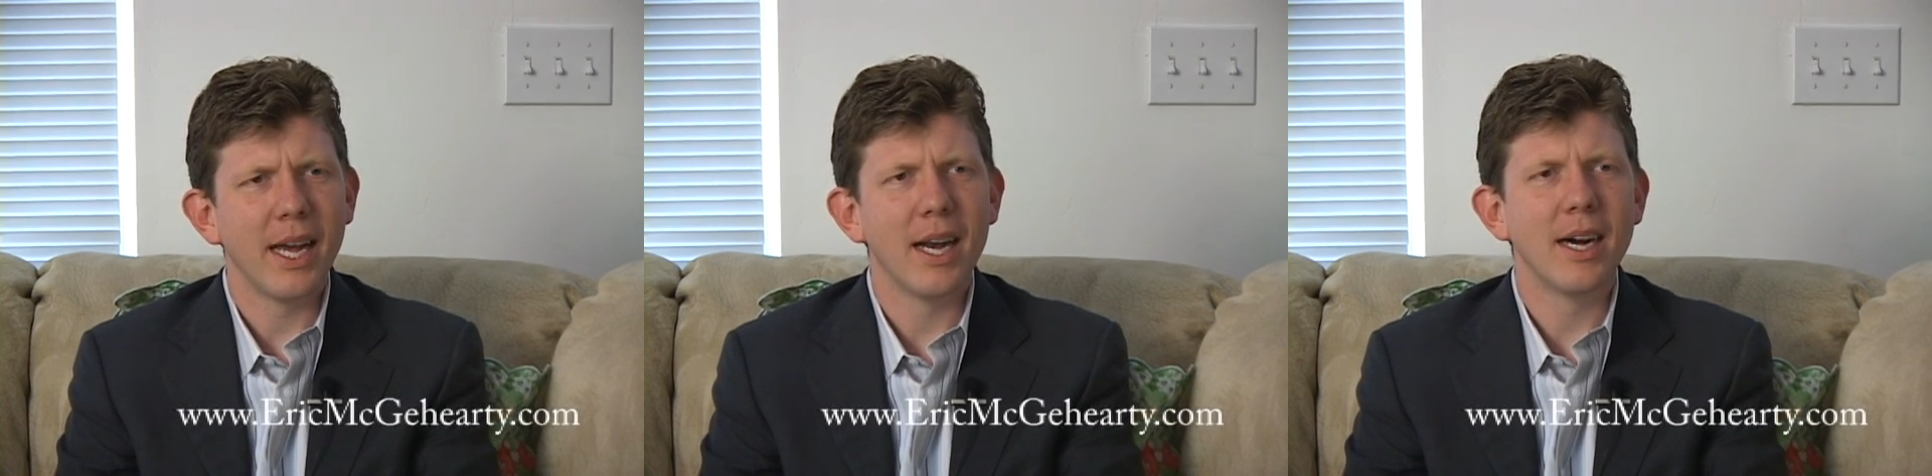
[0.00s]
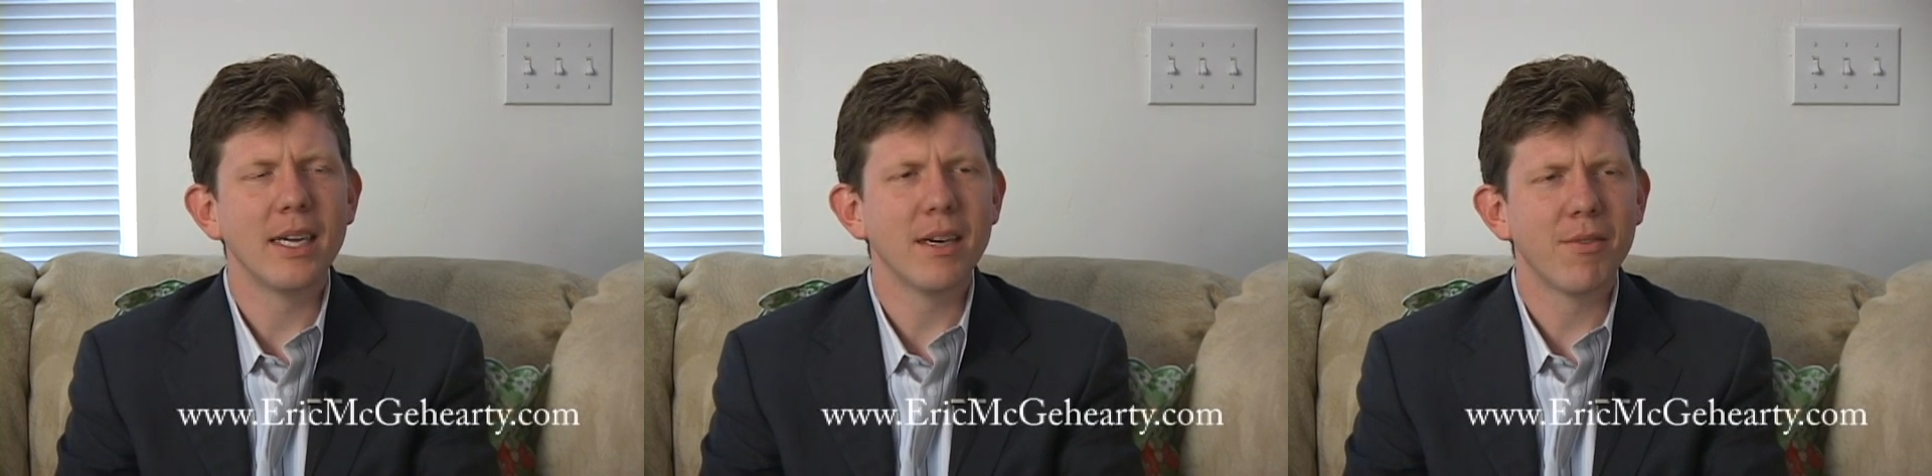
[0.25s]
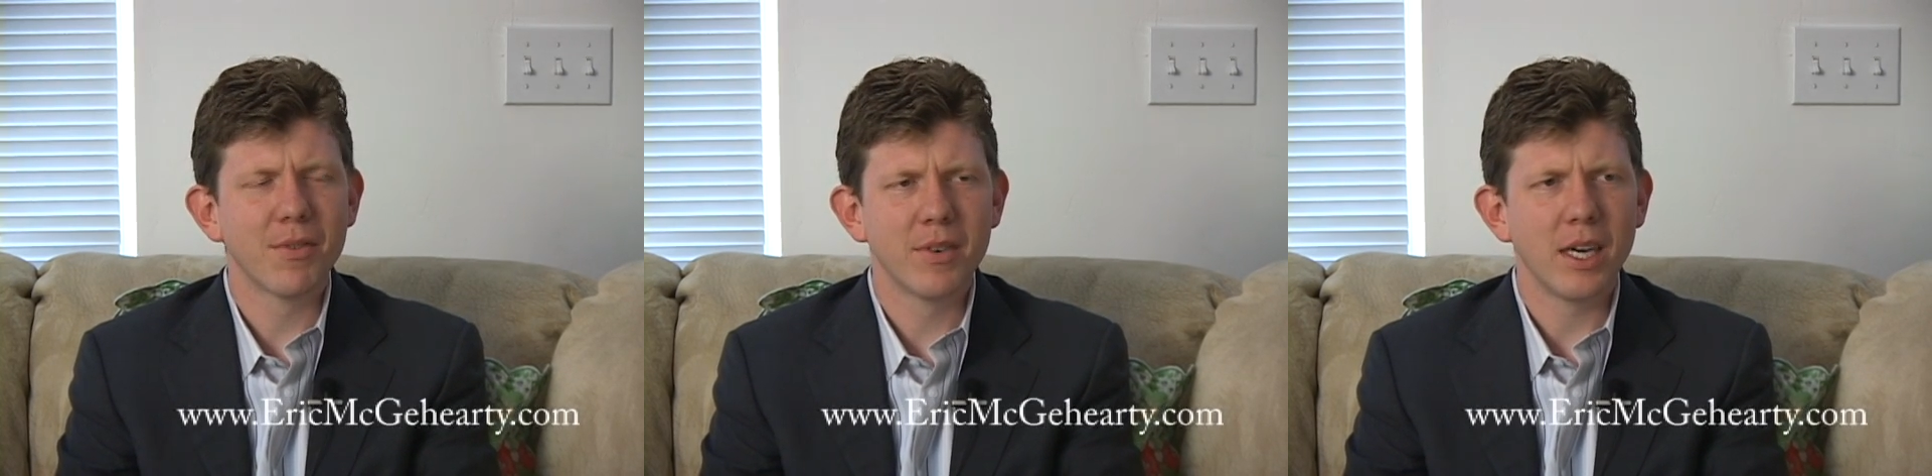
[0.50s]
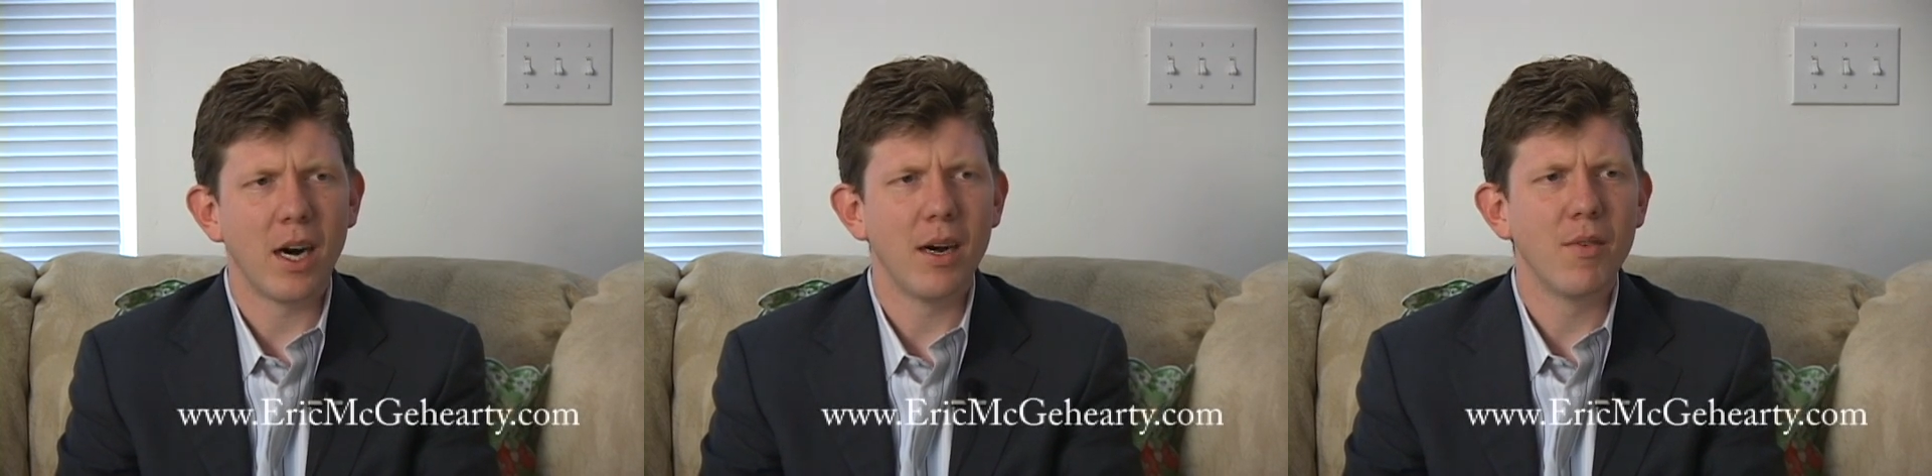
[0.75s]
and
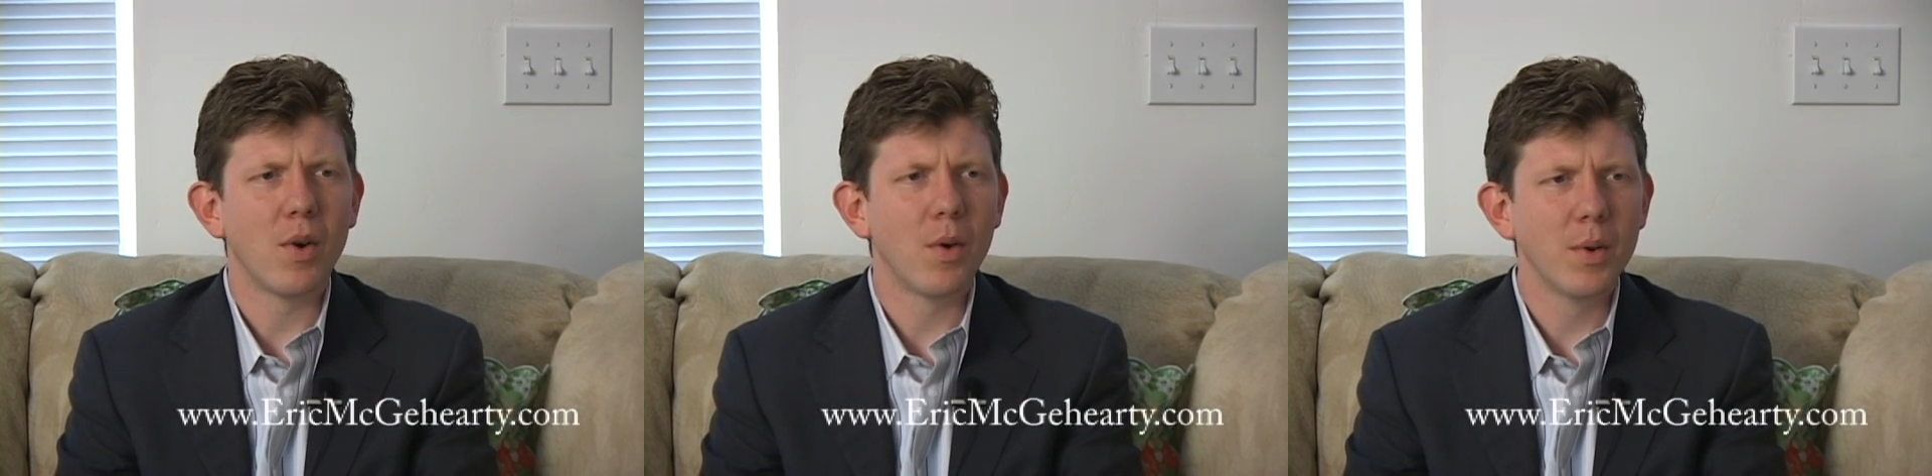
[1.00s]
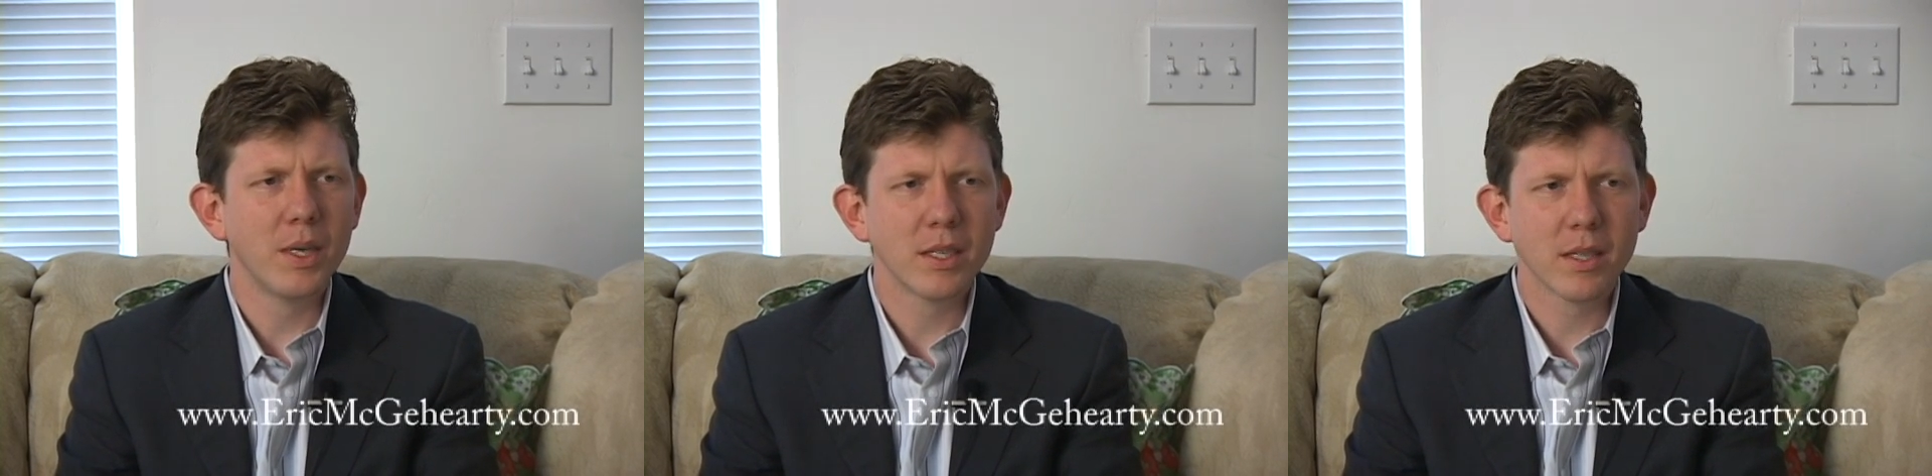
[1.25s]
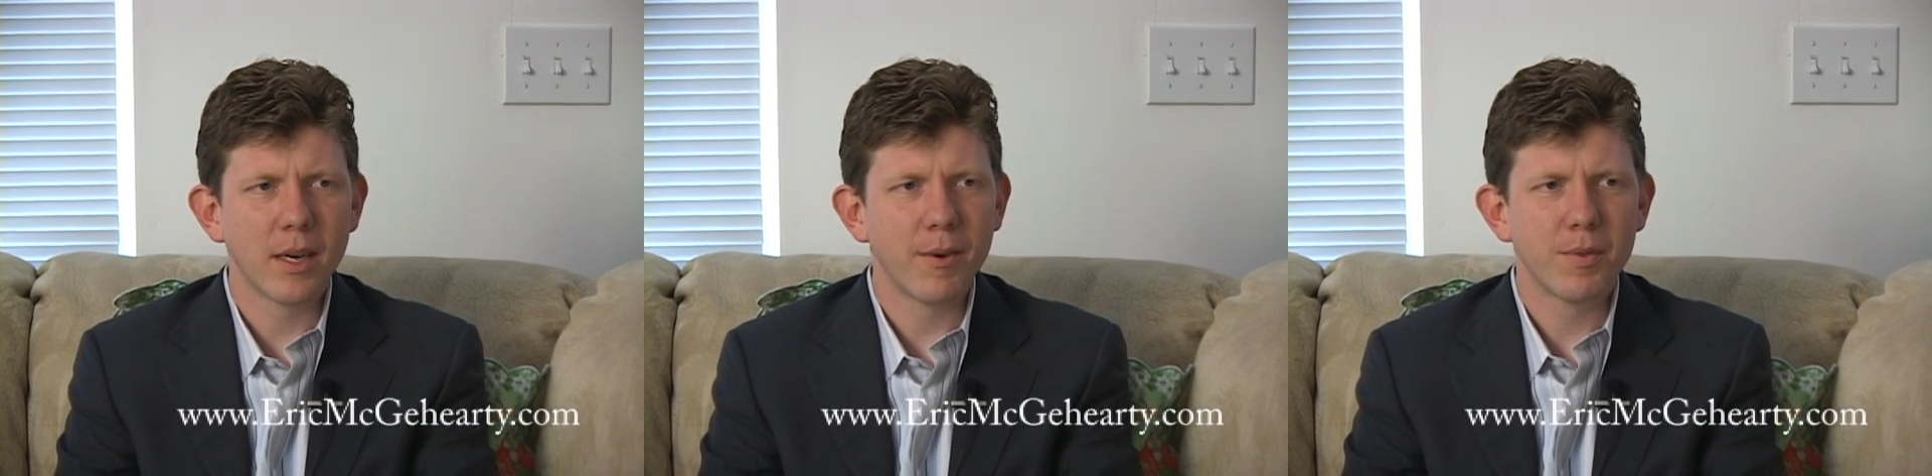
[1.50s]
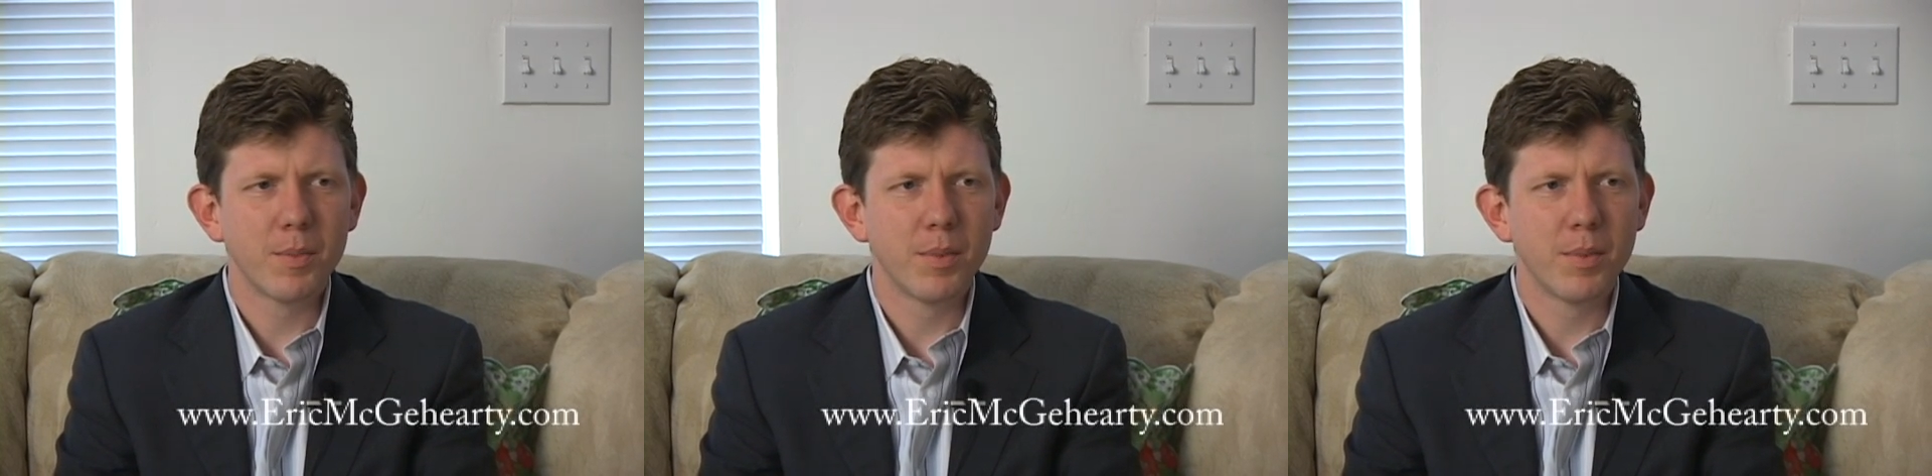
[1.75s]
I've always loved